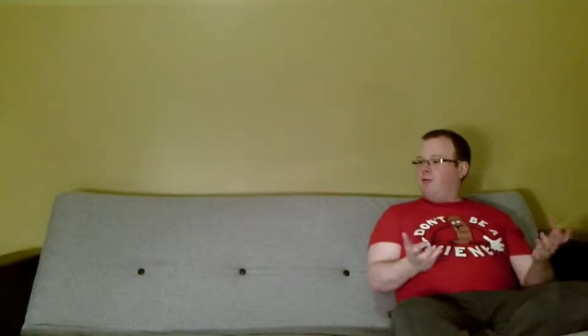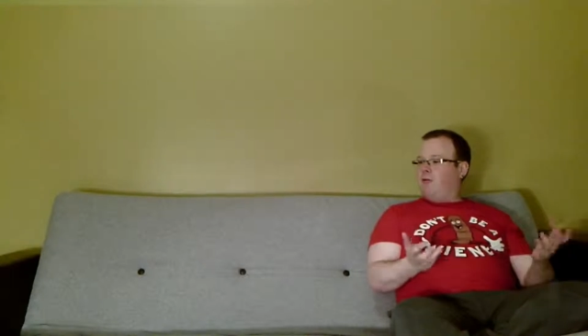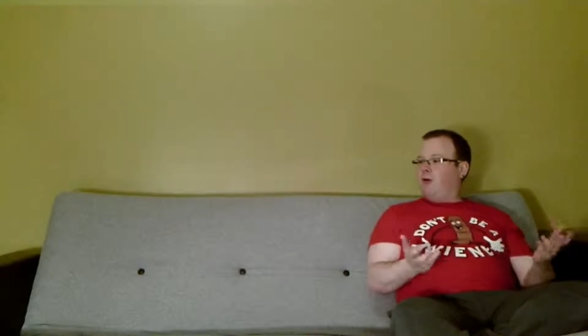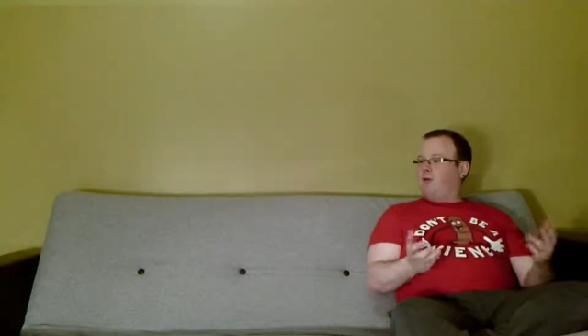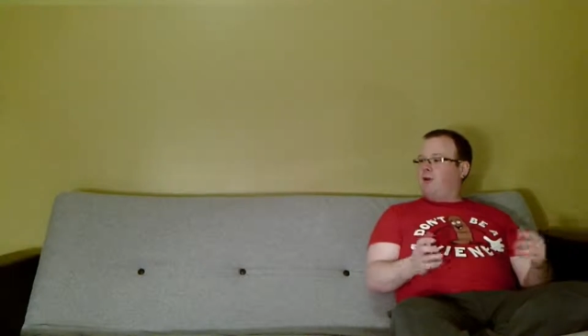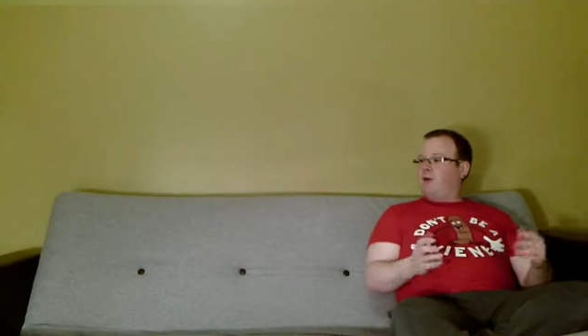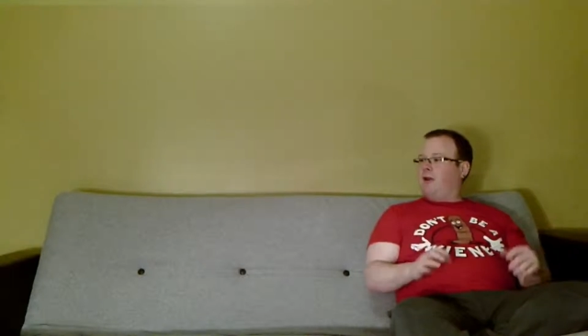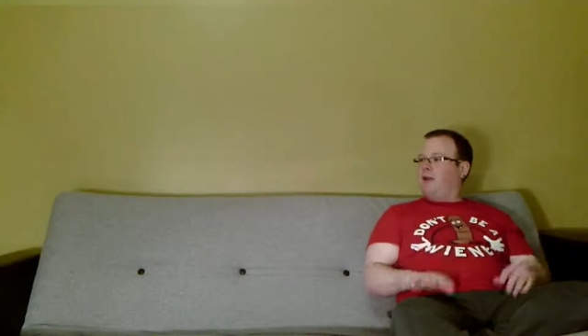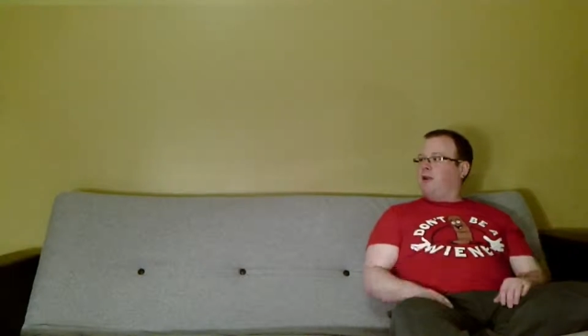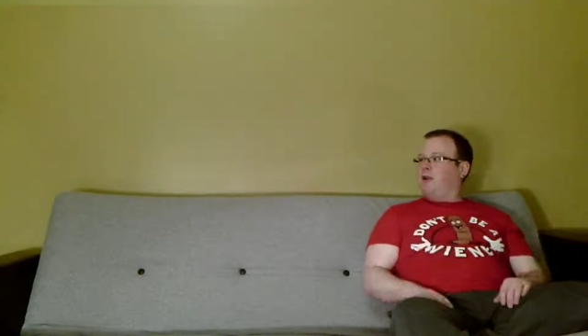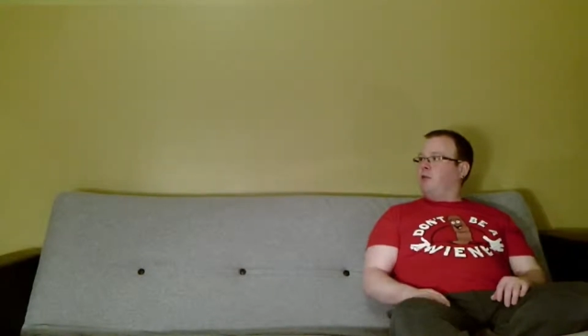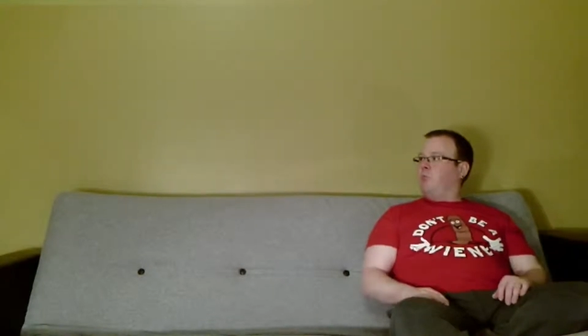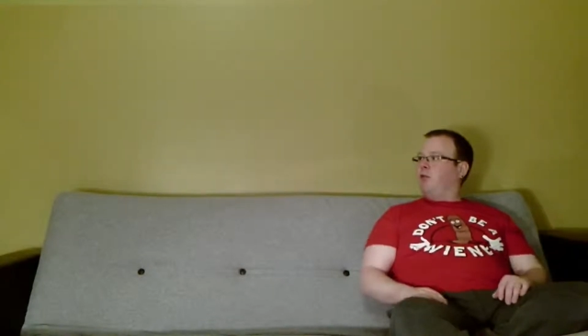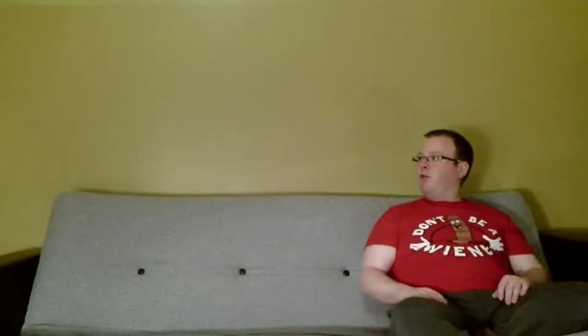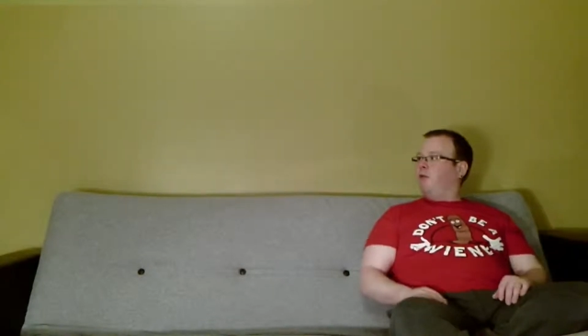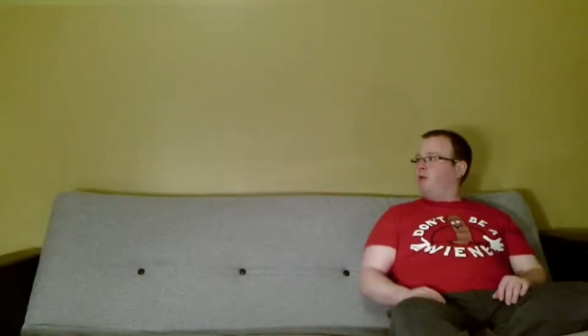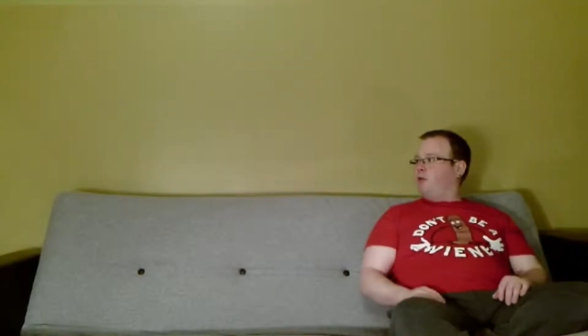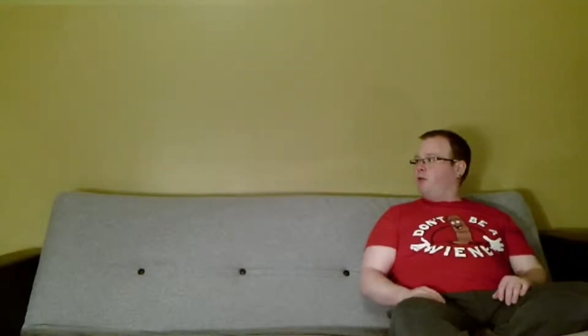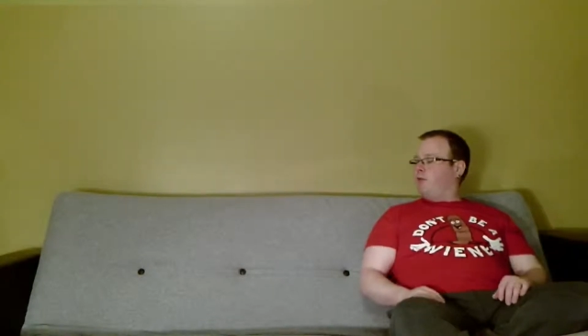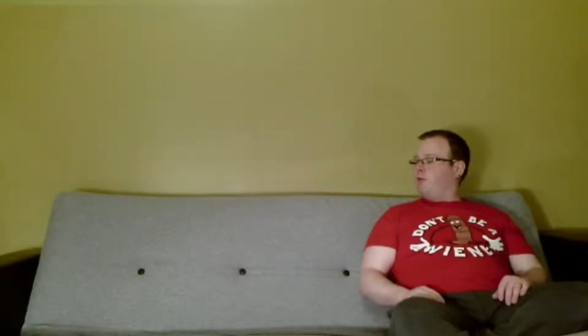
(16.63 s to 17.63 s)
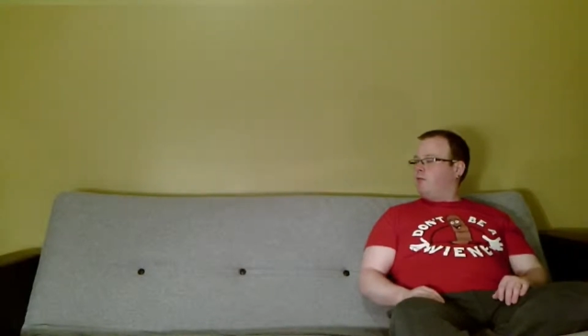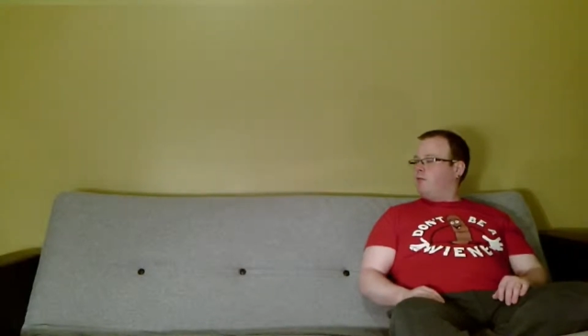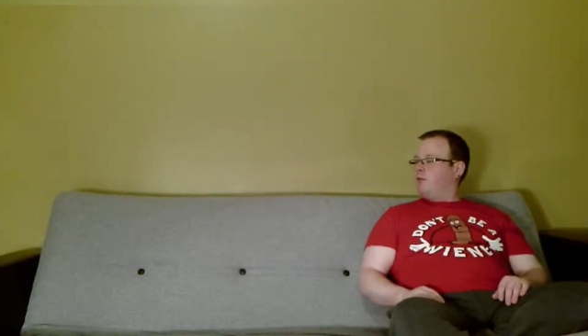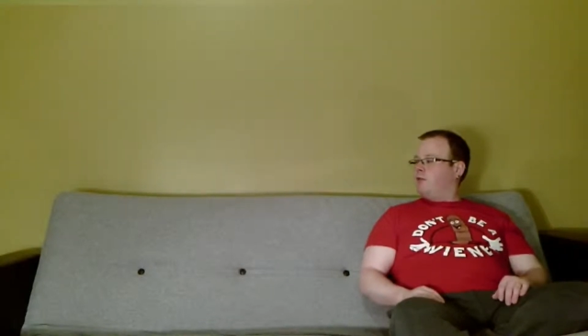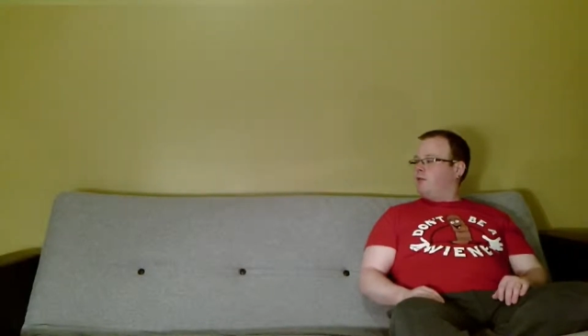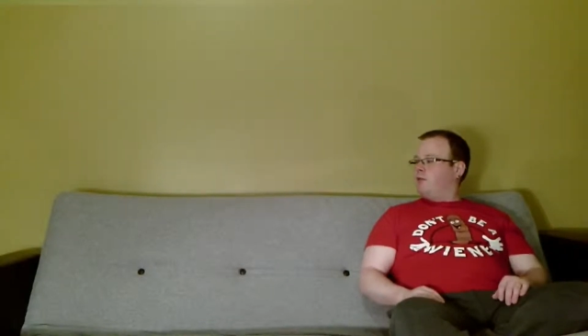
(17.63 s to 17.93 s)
Robert Englund movies.